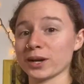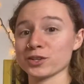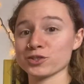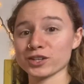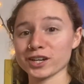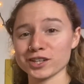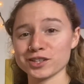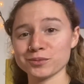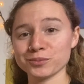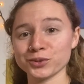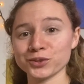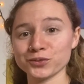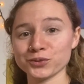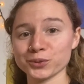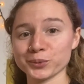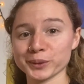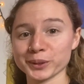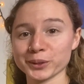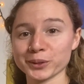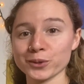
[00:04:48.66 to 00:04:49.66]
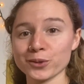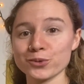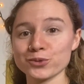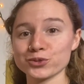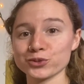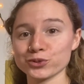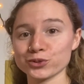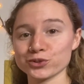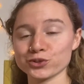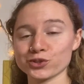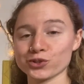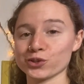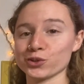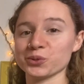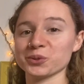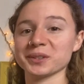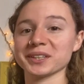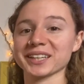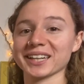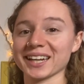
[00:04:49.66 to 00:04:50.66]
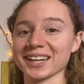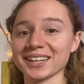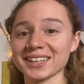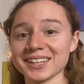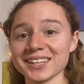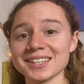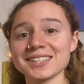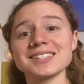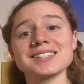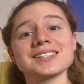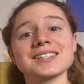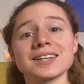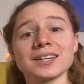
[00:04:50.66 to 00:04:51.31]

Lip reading: tried to move you in closer so you could at least